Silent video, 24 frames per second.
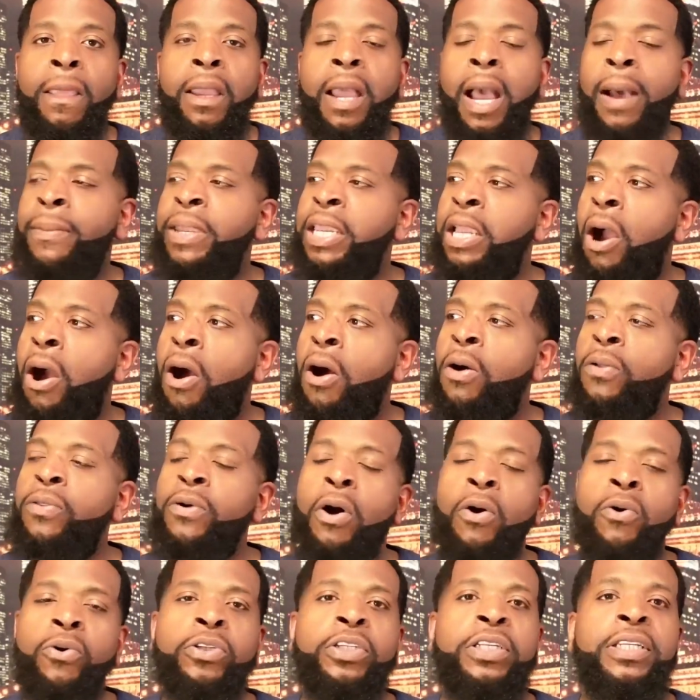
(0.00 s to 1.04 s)
I mean, all the
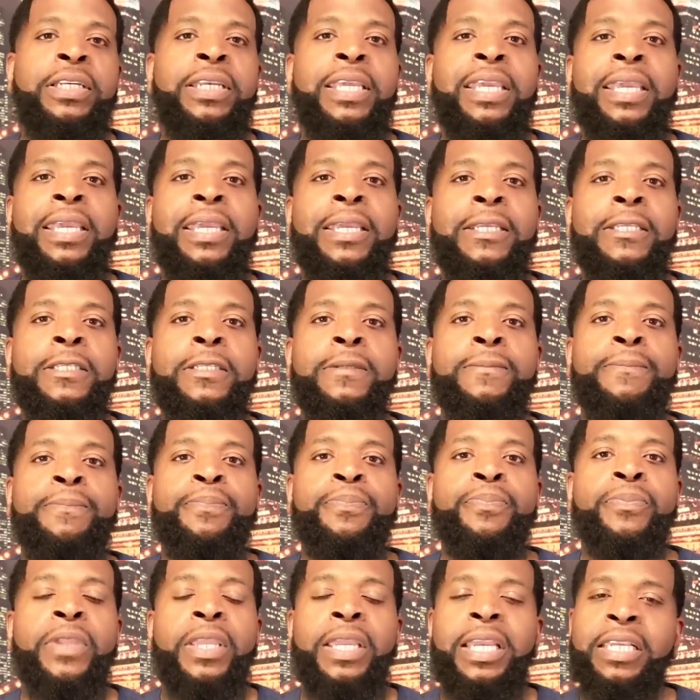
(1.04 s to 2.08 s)
ocean is
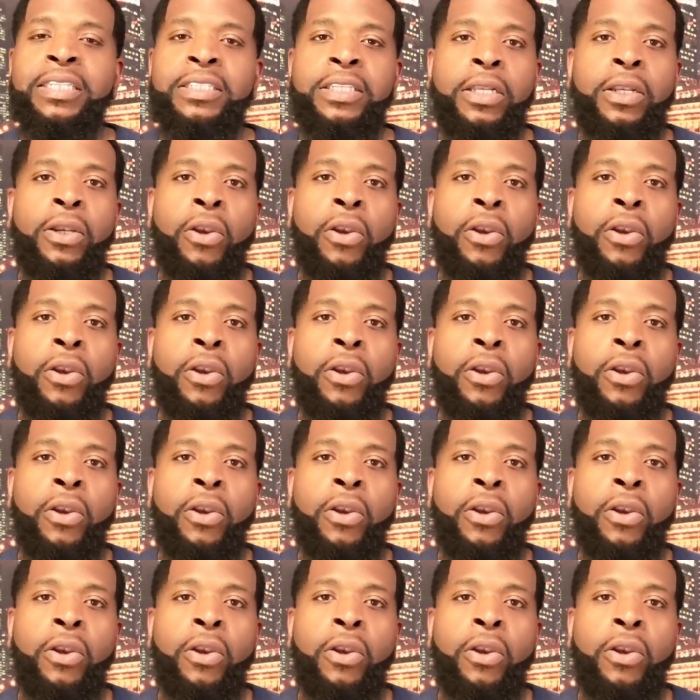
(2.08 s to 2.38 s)
a